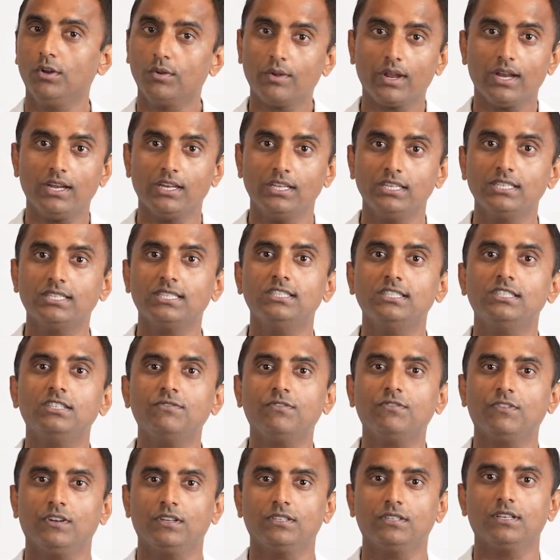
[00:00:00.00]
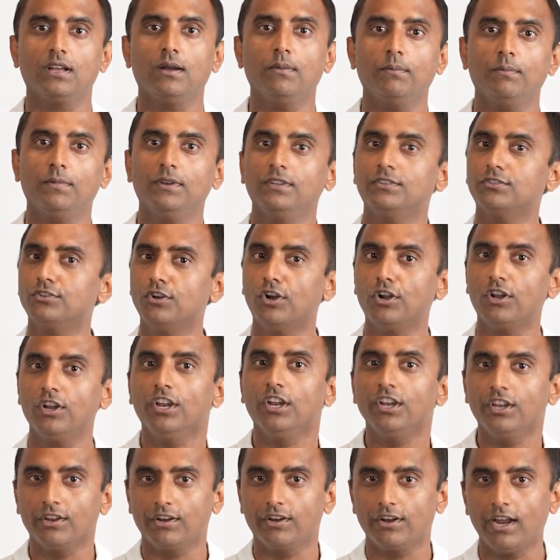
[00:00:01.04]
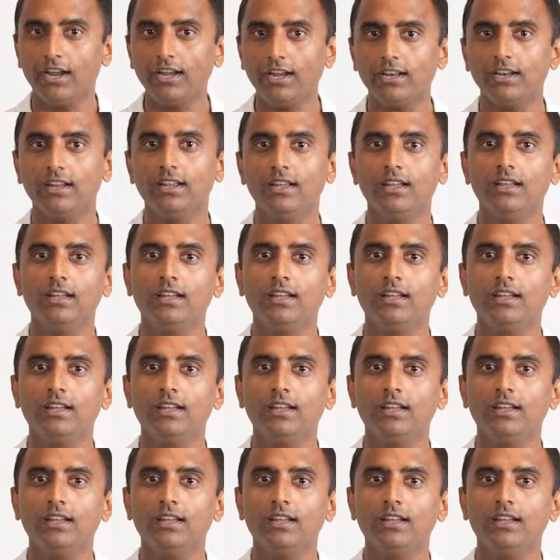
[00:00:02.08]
Look at ECG, for example, it's not linear, right?